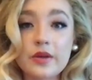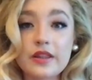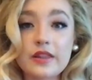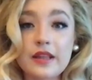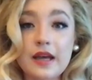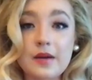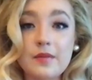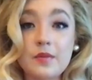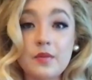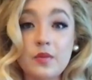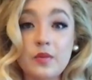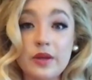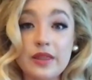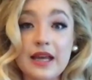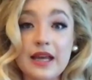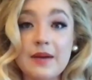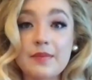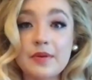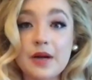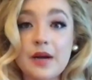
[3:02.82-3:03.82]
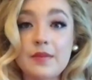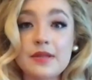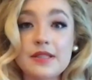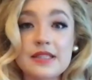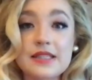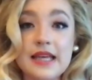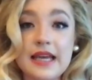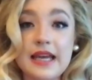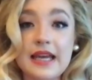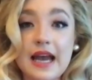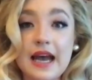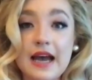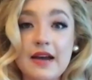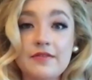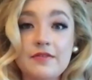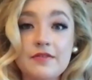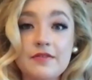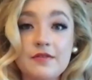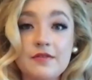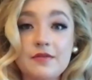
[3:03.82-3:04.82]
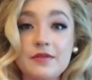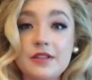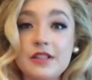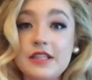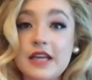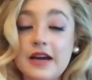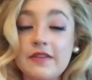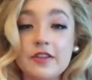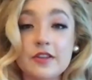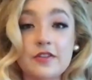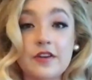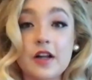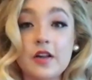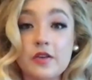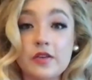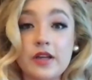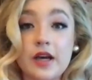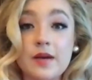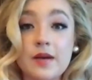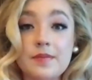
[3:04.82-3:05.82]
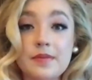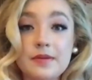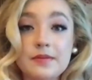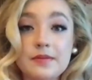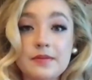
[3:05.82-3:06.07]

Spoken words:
with them, with that promise, they have never followed up.